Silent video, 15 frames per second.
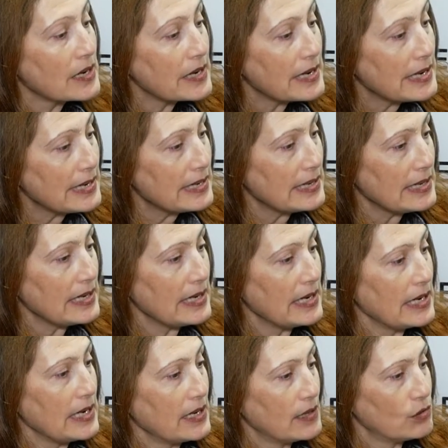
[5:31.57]
really
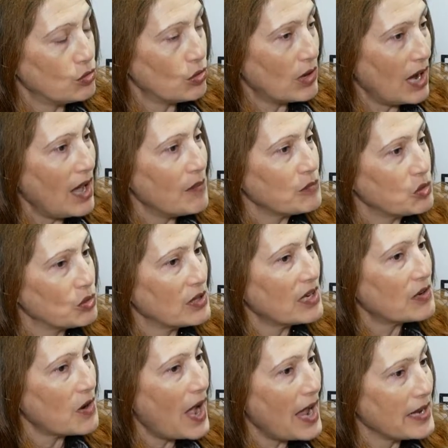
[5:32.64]
to come to the
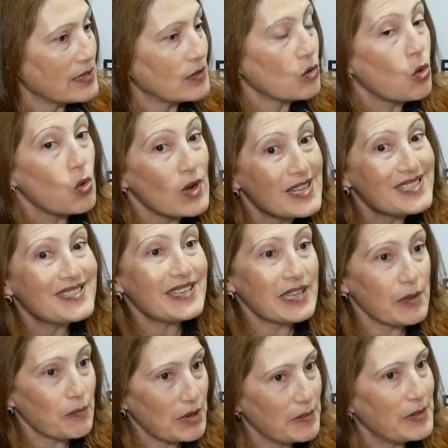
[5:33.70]
right holistic
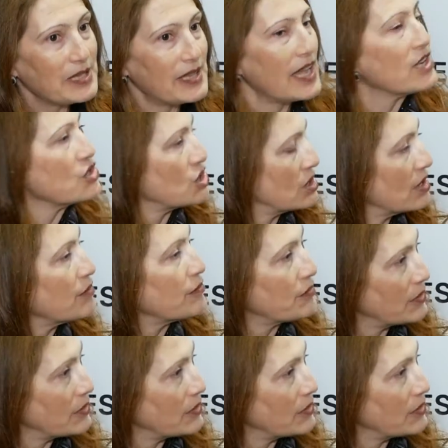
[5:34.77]
implementation of